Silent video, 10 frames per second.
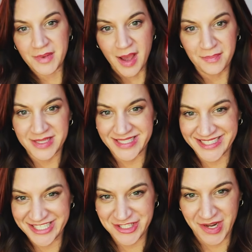I'm not busy
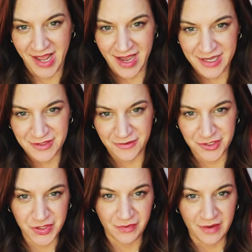teaching AI to
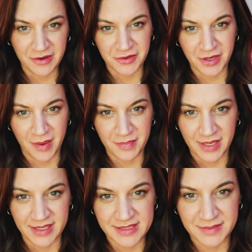Fortune 500
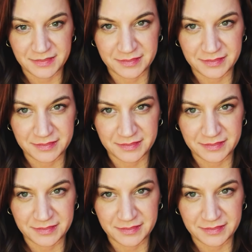companies.